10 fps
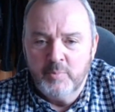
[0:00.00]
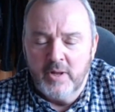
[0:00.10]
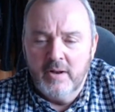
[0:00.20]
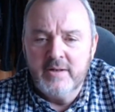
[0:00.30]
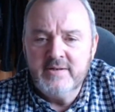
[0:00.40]

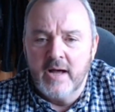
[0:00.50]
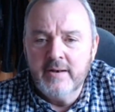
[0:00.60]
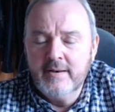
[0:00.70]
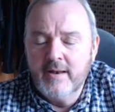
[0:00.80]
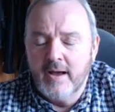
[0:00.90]
But I'd
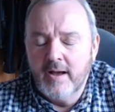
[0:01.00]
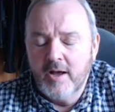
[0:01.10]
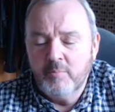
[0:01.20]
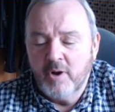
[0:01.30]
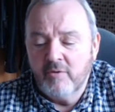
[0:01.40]
done
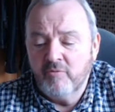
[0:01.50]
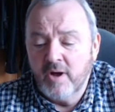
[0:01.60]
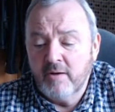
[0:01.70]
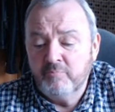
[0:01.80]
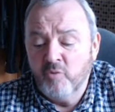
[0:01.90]
a